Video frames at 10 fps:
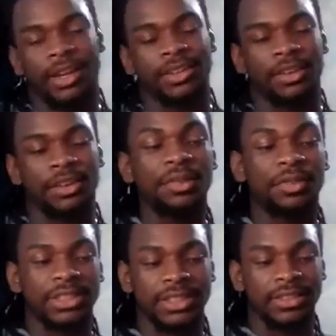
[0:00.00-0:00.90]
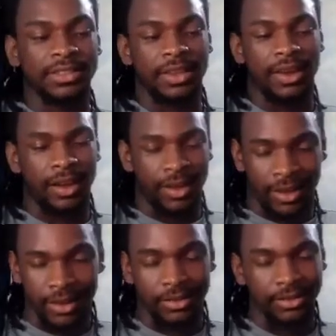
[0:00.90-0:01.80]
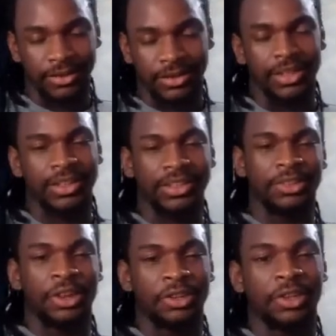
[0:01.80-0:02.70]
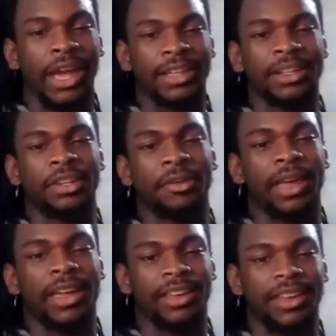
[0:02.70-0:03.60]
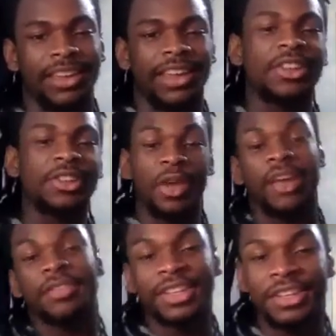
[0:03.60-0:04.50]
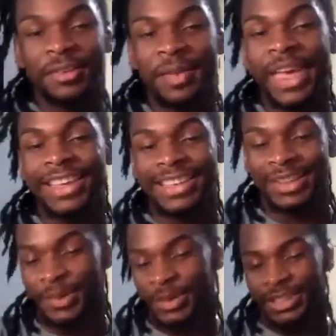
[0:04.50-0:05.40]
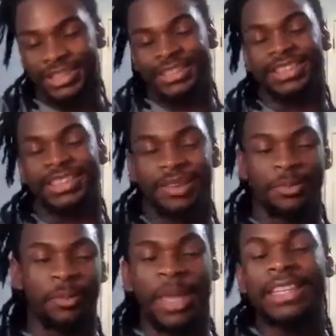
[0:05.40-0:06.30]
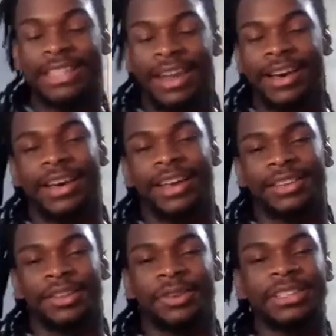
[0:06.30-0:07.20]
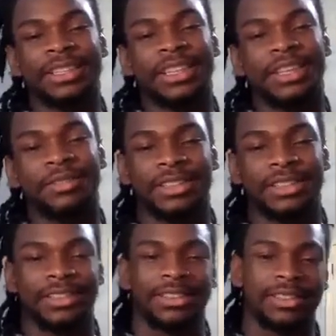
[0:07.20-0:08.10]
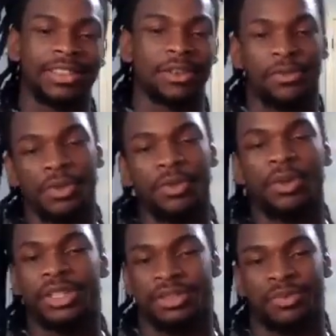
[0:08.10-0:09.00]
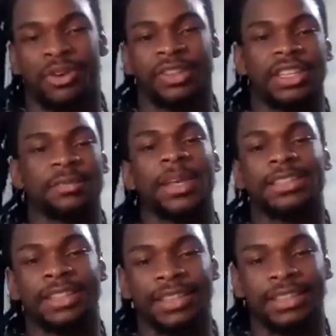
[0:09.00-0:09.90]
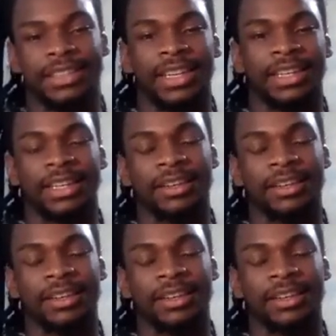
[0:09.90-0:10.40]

Their defense is all right. You got you have Khalil Mack, which makes it all right. The rest of the defense is a few question marks, especially in the secondary.